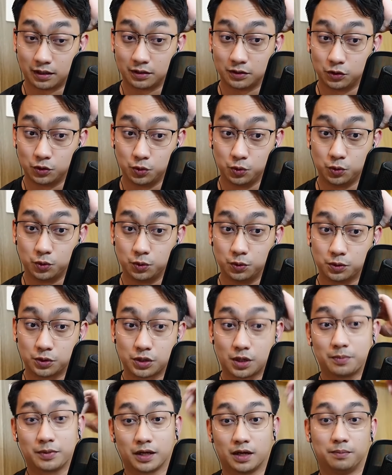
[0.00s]
do
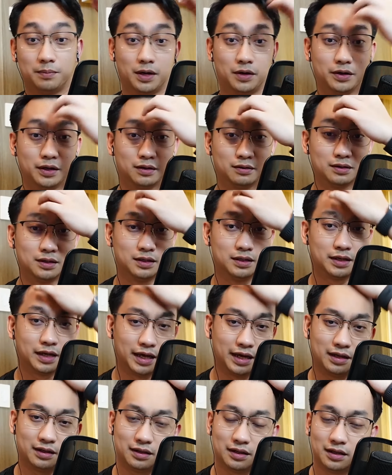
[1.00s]
something about it.
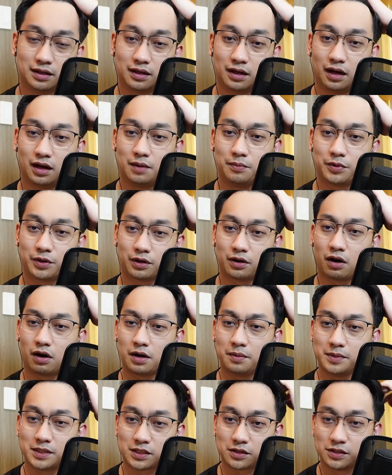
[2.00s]
And there are
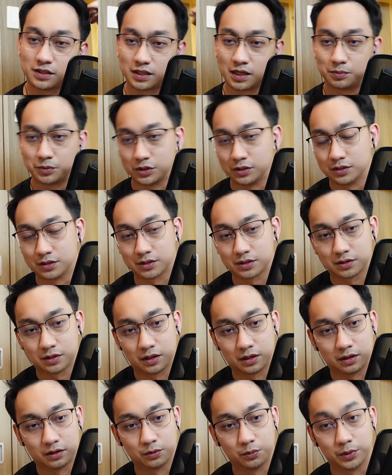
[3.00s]
misconceptions
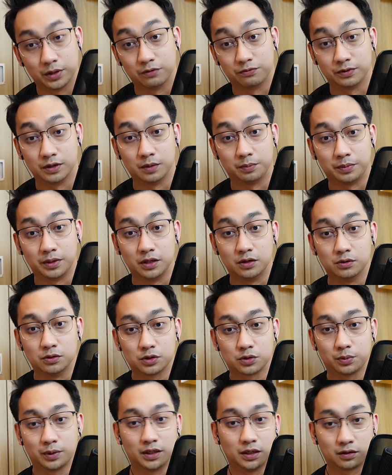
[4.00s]
with
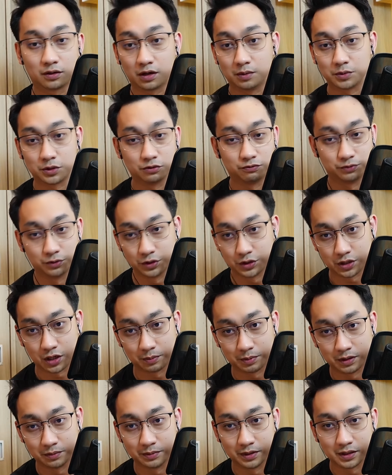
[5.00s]
Filipinos when it comes to food
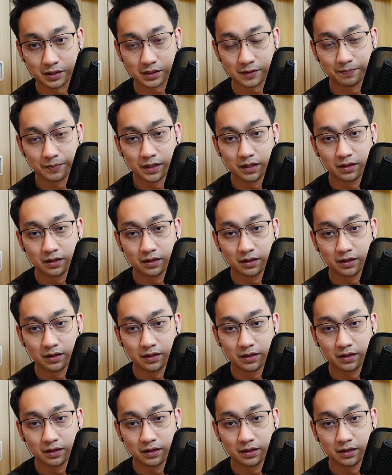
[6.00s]
supplements.